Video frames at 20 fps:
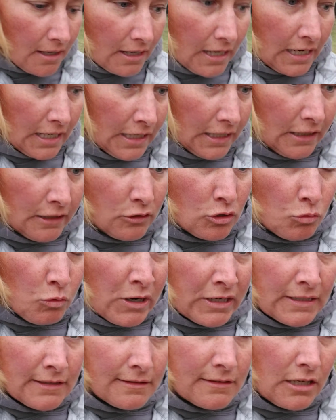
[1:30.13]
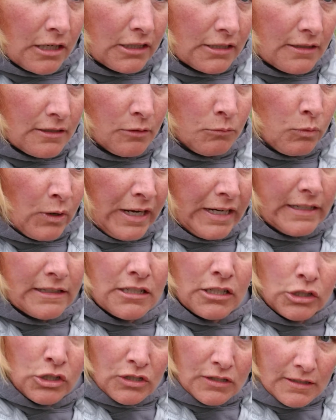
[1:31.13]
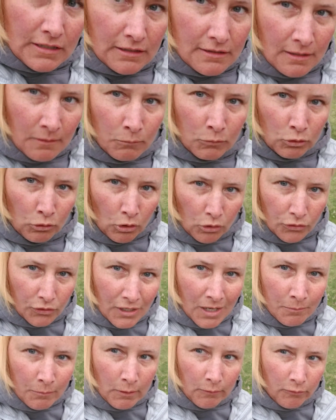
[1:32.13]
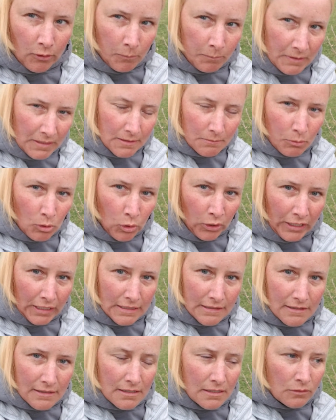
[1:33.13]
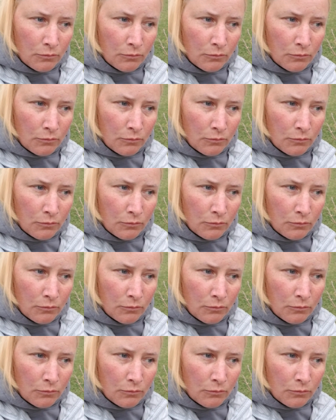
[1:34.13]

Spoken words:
And you want to start to wait until you see some growth coming from these plants.